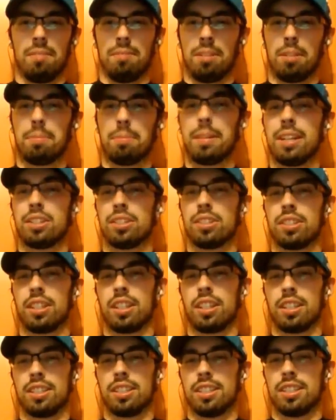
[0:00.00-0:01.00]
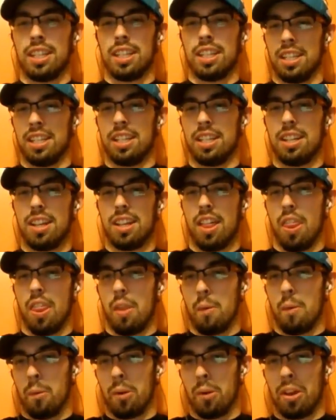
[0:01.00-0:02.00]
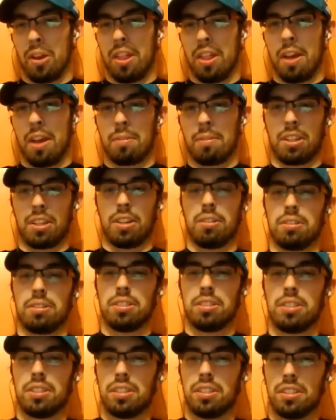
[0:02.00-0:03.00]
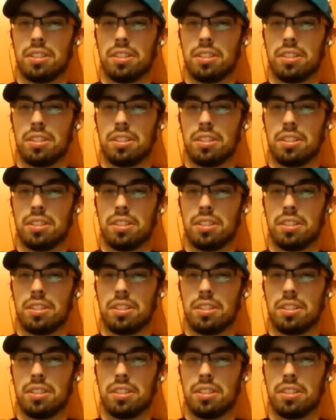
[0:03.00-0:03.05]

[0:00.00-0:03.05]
it'll be interesting to see where that one goes.